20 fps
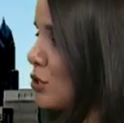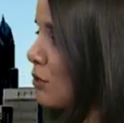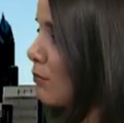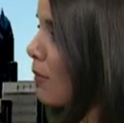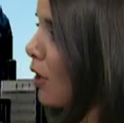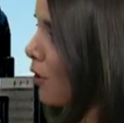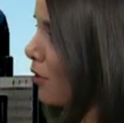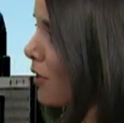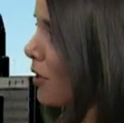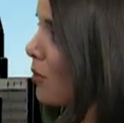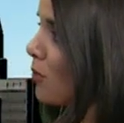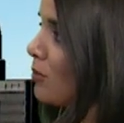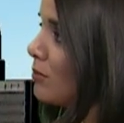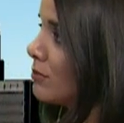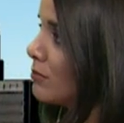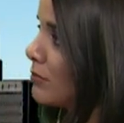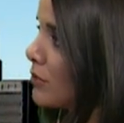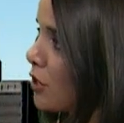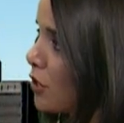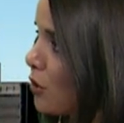Tomorrow,
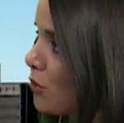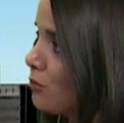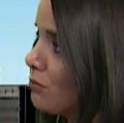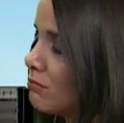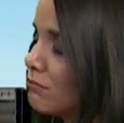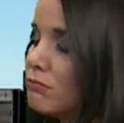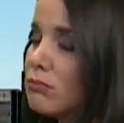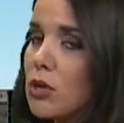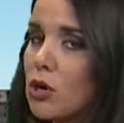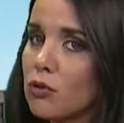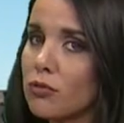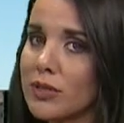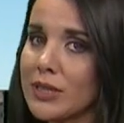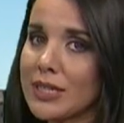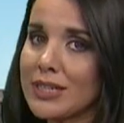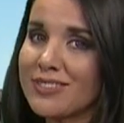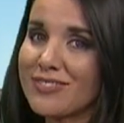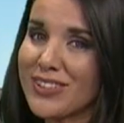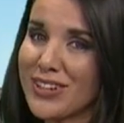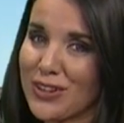so no
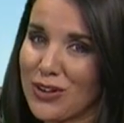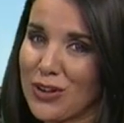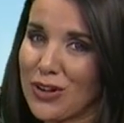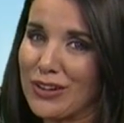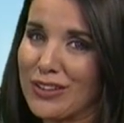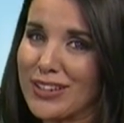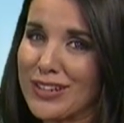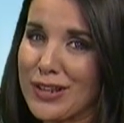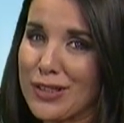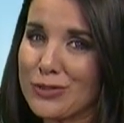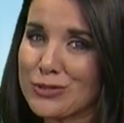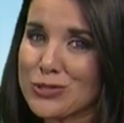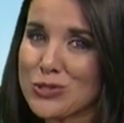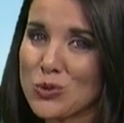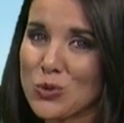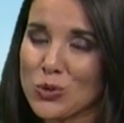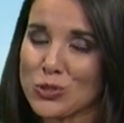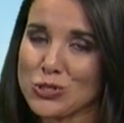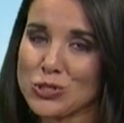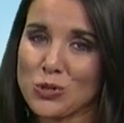relief at all. Another
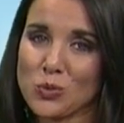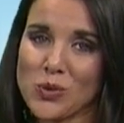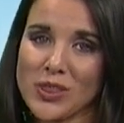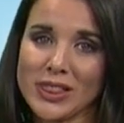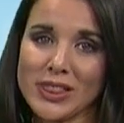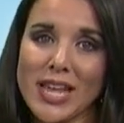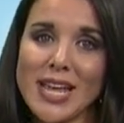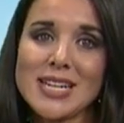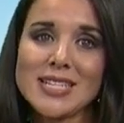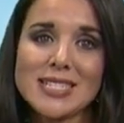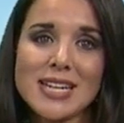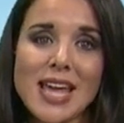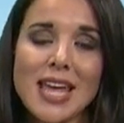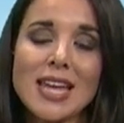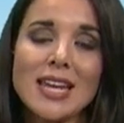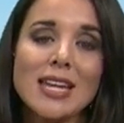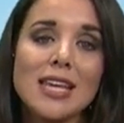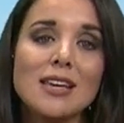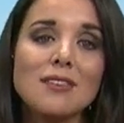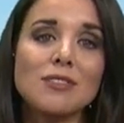scorcher with late
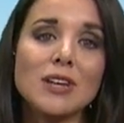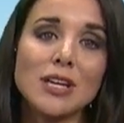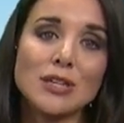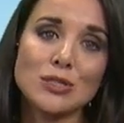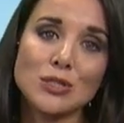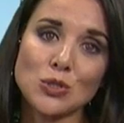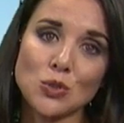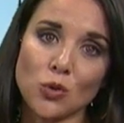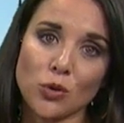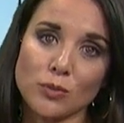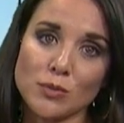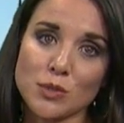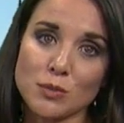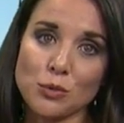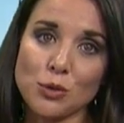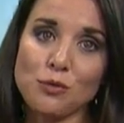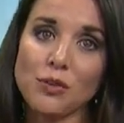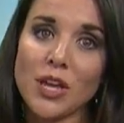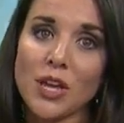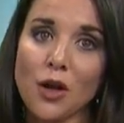day and evening storms
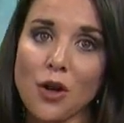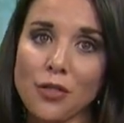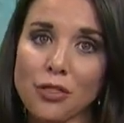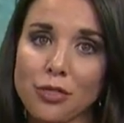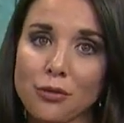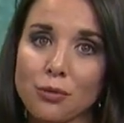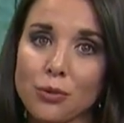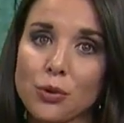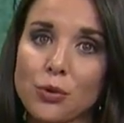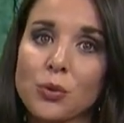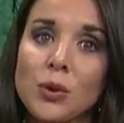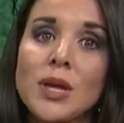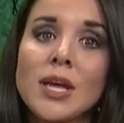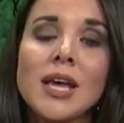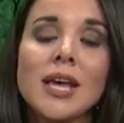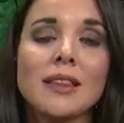moving on through.